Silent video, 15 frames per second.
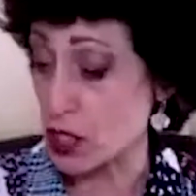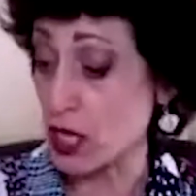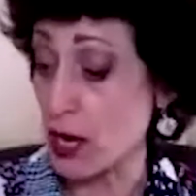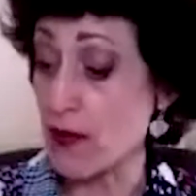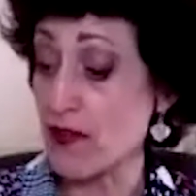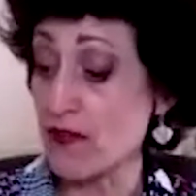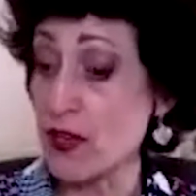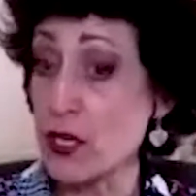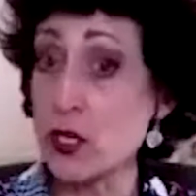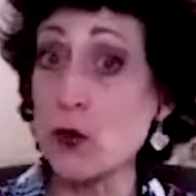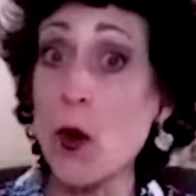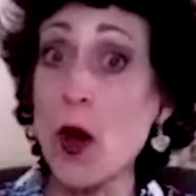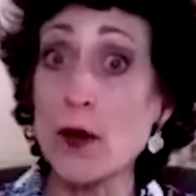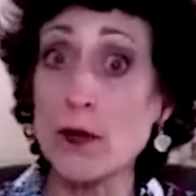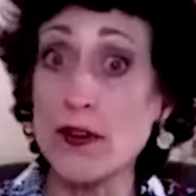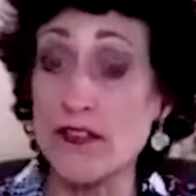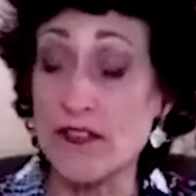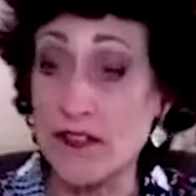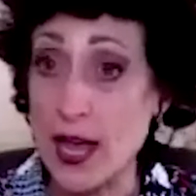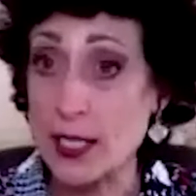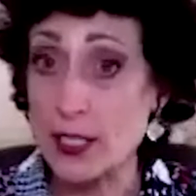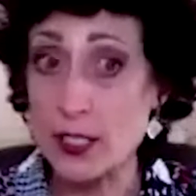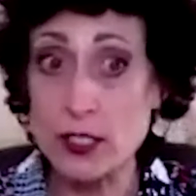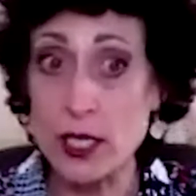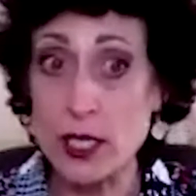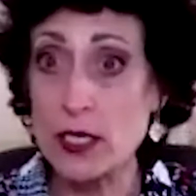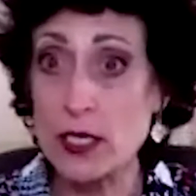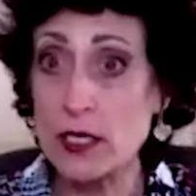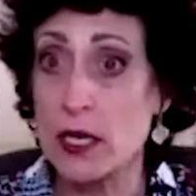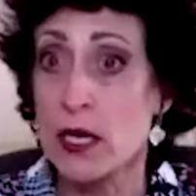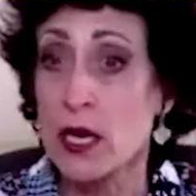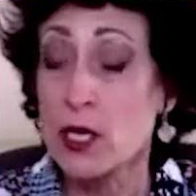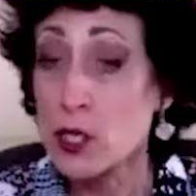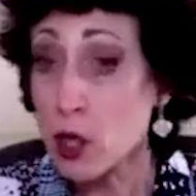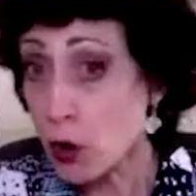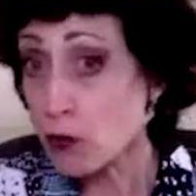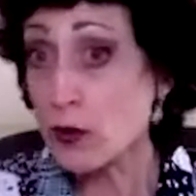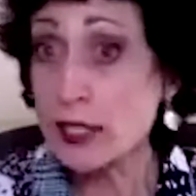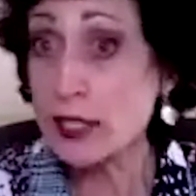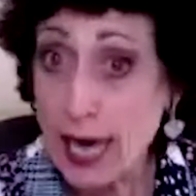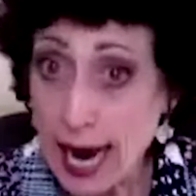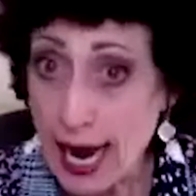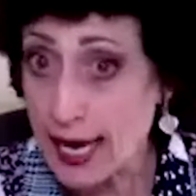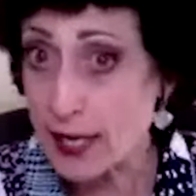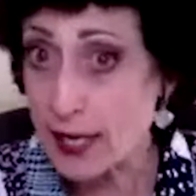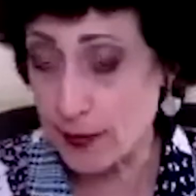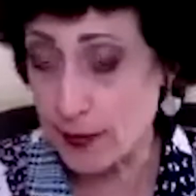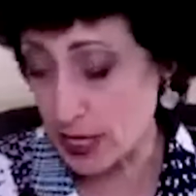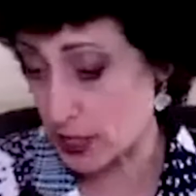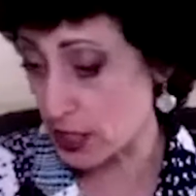Some of it you want to invest in your retirement.